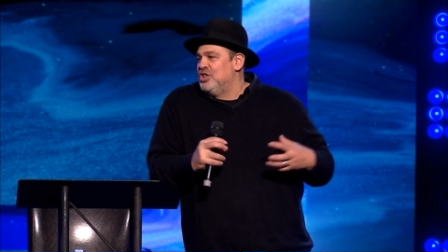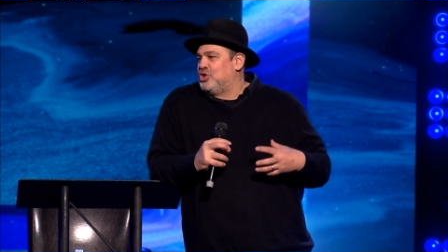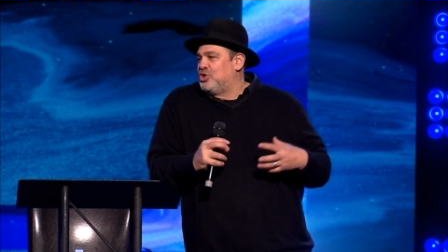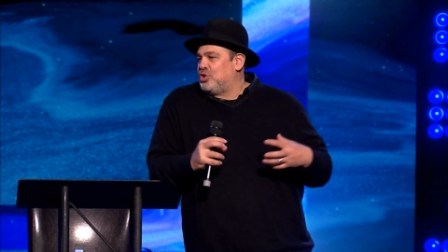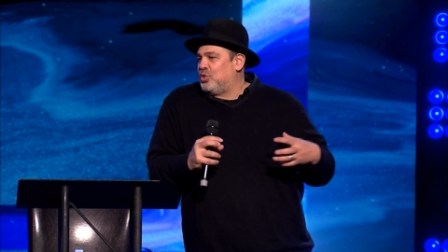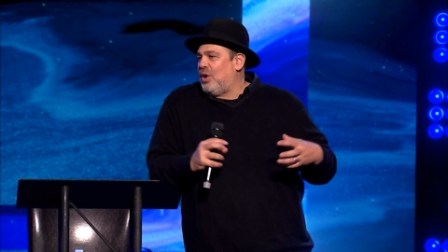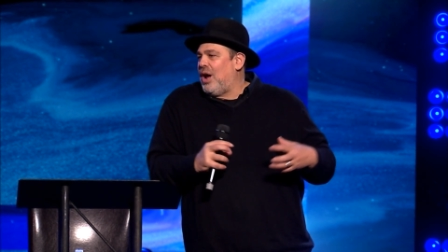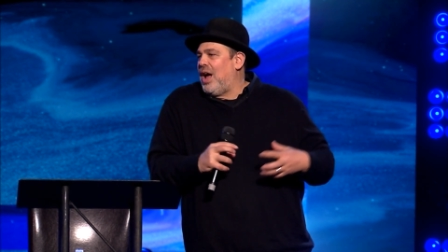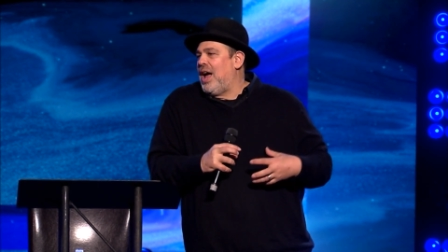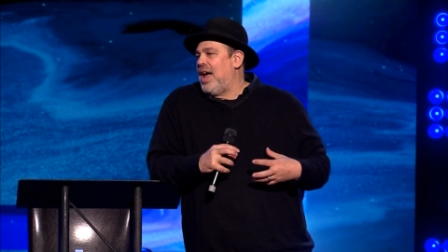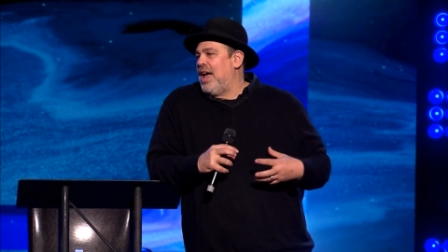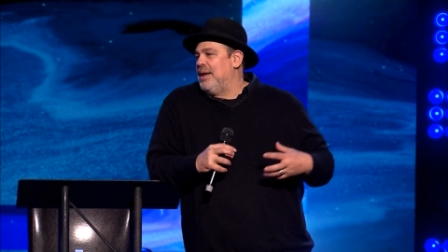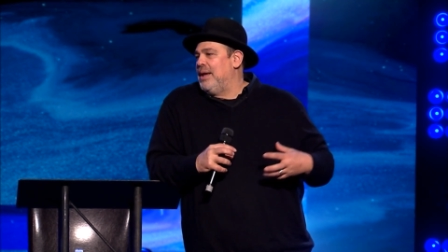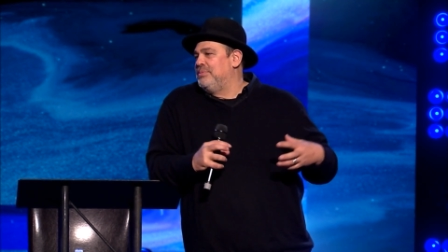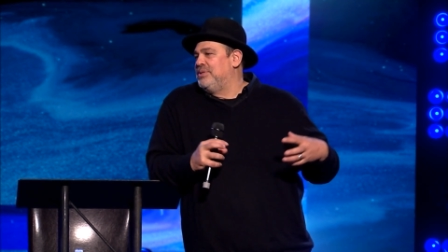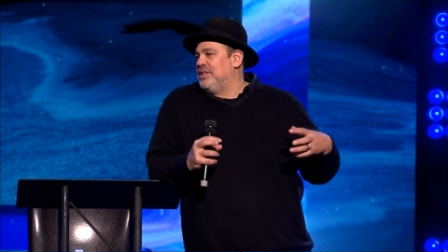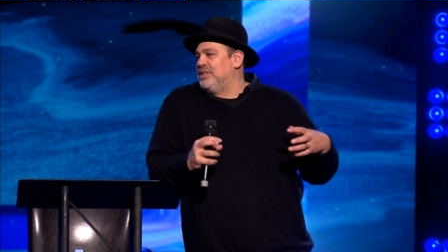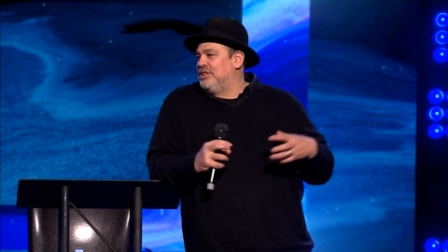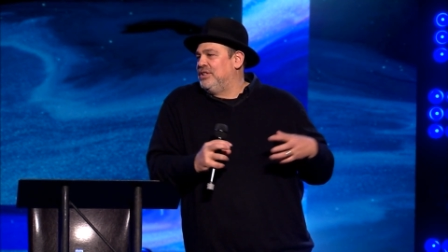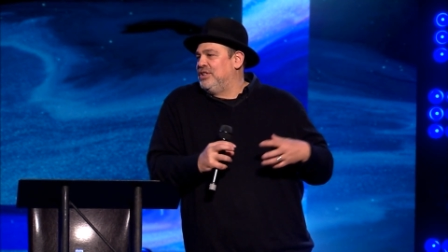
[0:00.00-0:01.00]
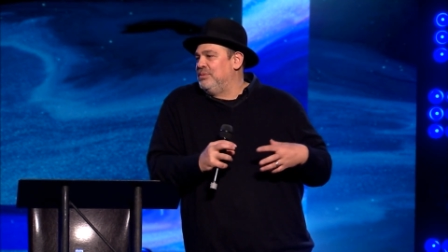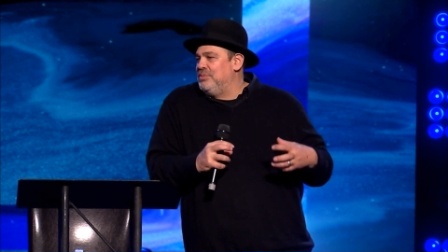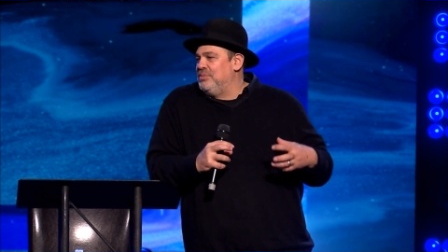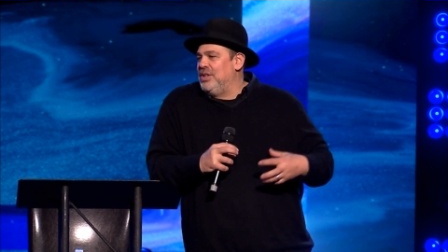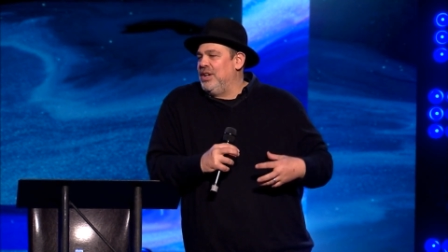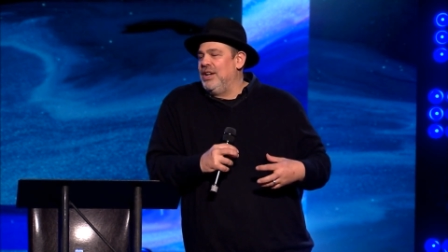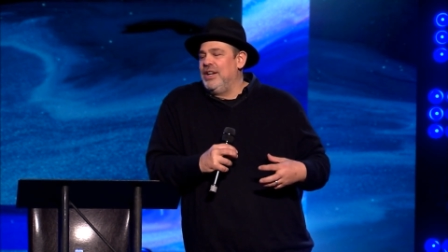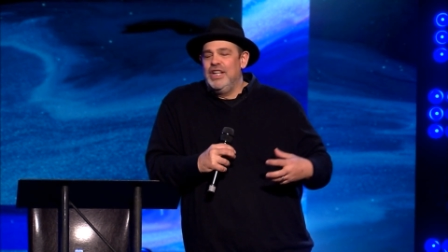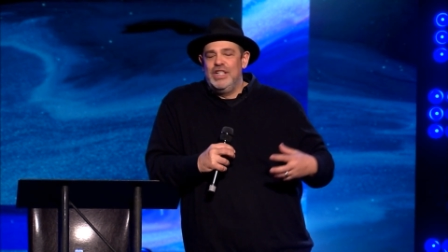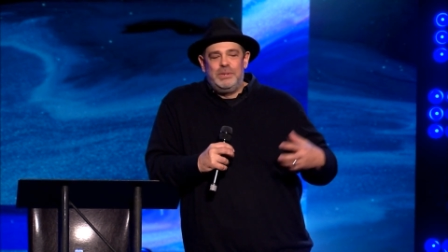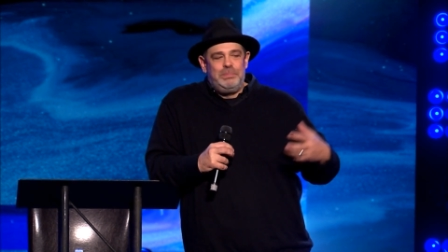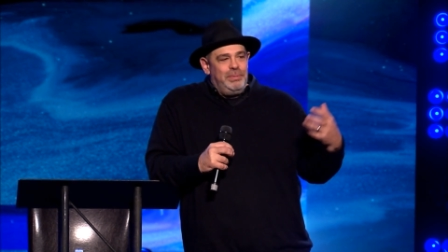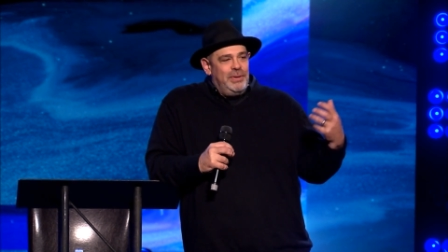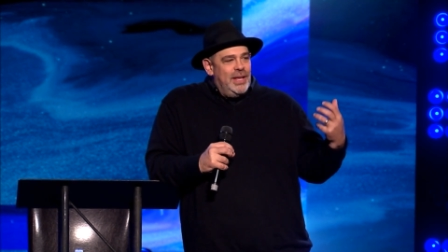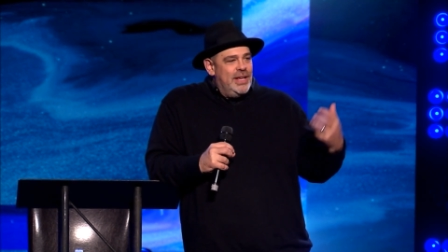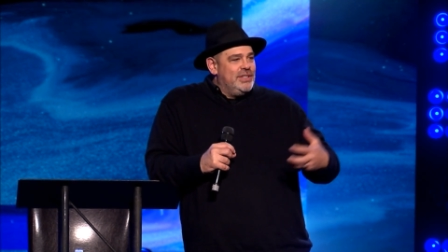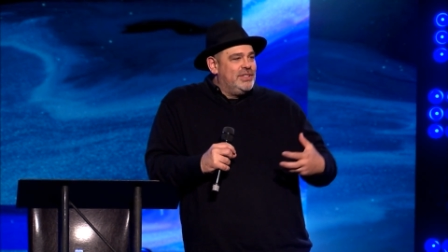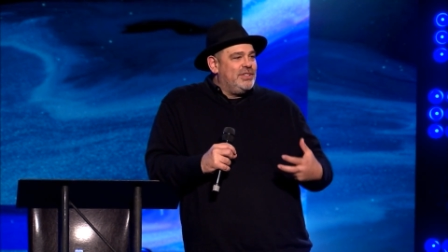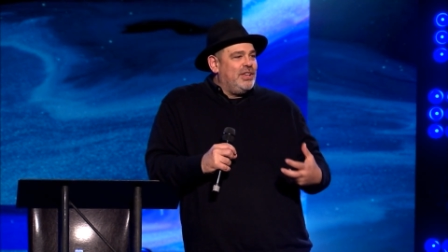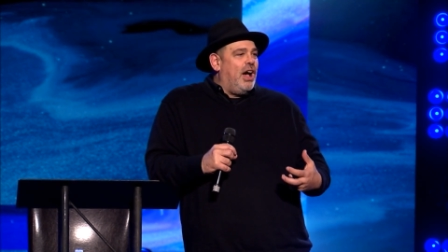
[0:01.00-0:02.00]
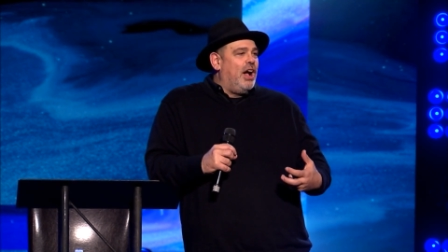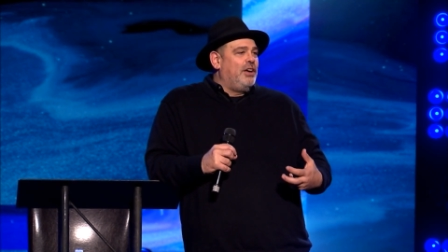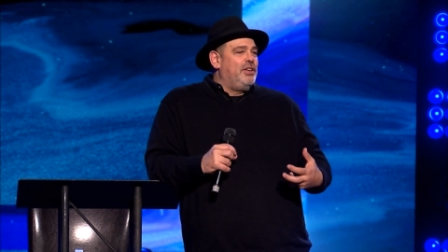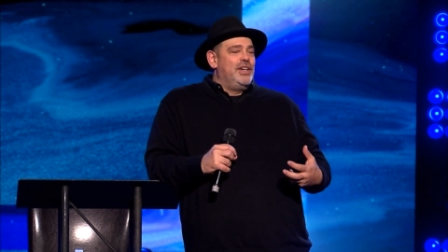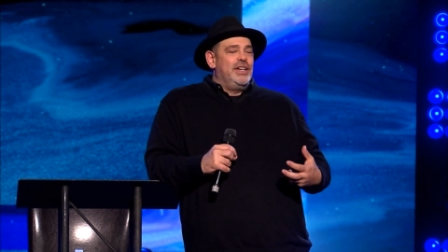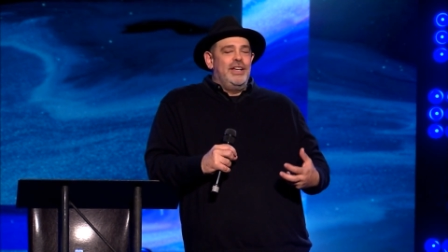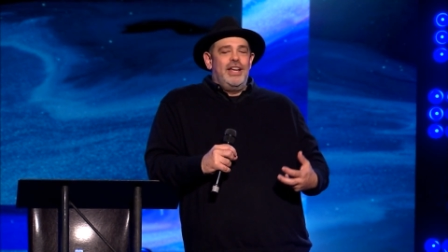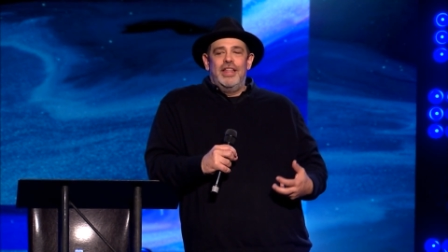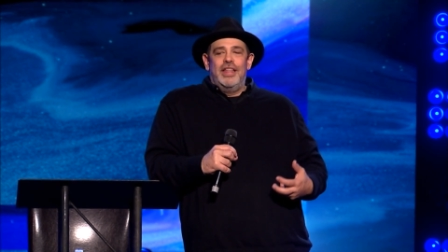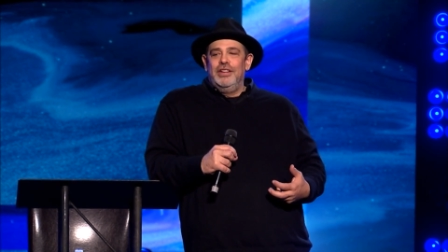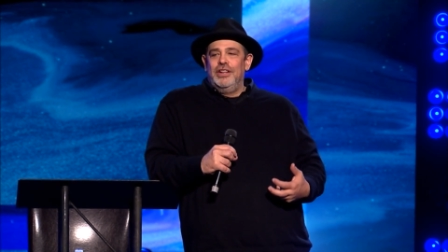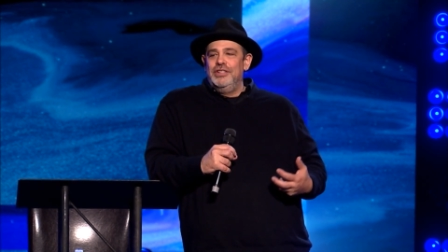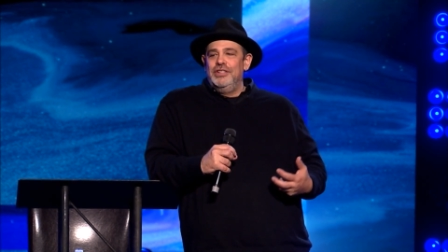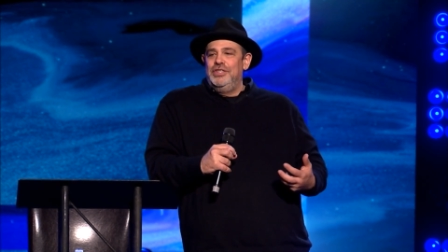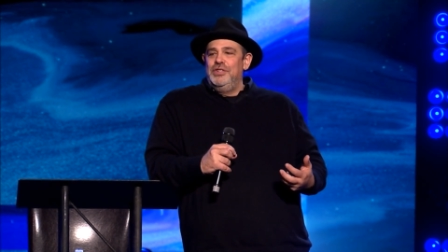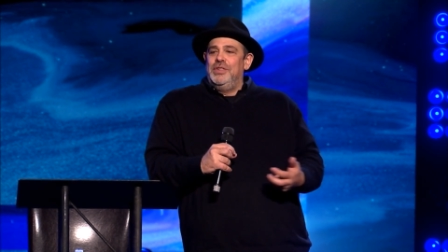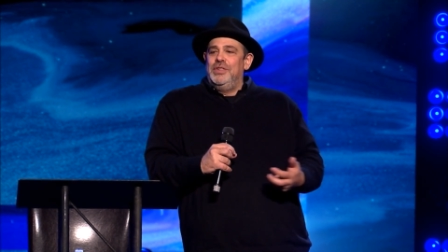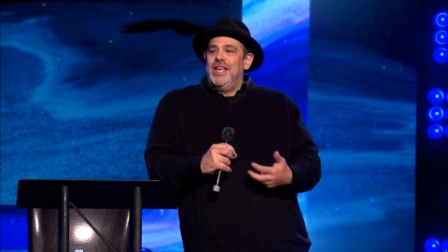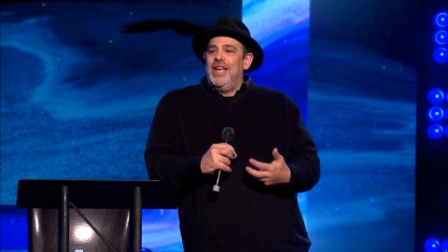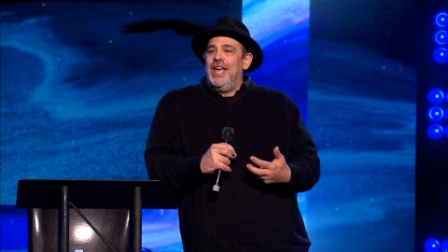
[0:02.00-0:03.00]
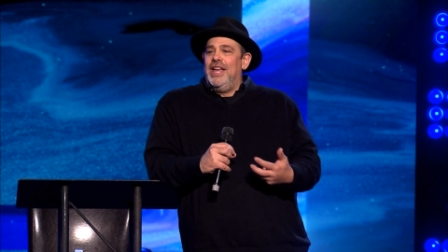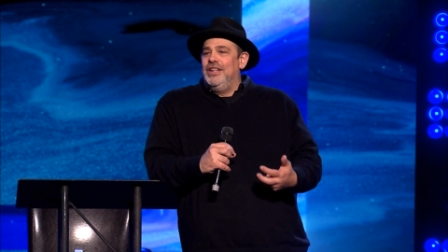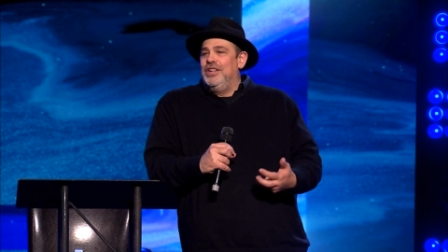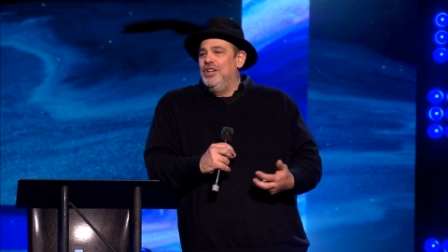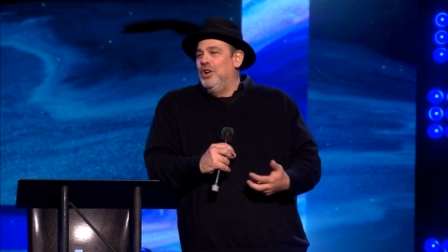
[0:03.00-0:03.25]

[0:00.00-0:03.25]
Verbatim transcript: tribes and communities play soccer together because you can't,